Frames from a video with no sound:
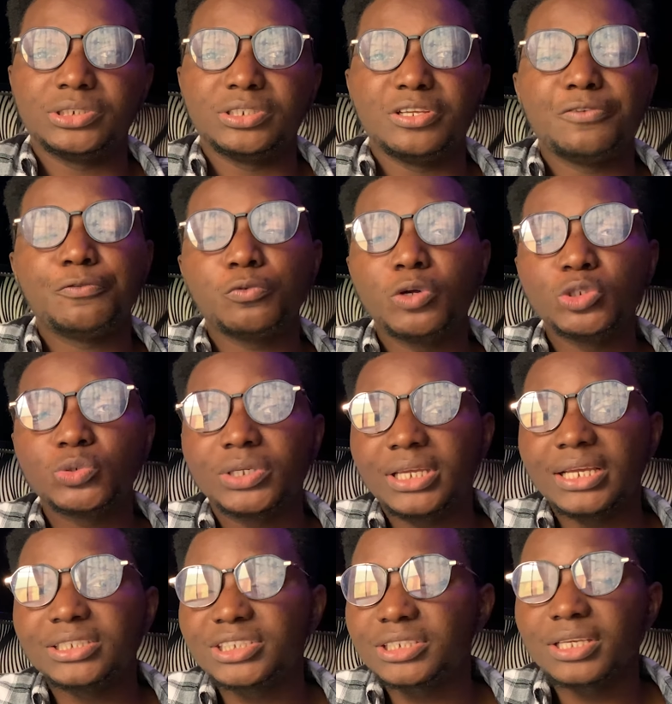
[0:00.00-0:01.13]
If you want to
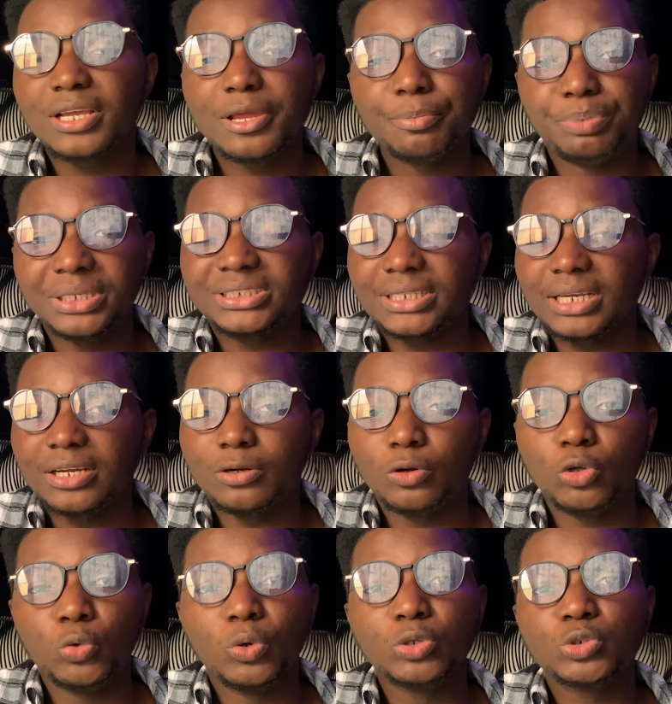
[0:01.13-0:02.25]
get better or you
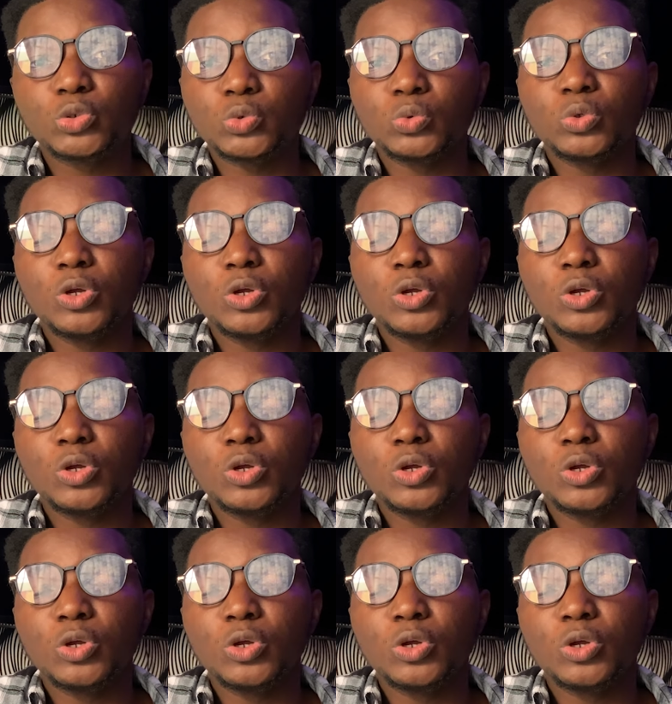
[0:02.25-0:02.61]
want to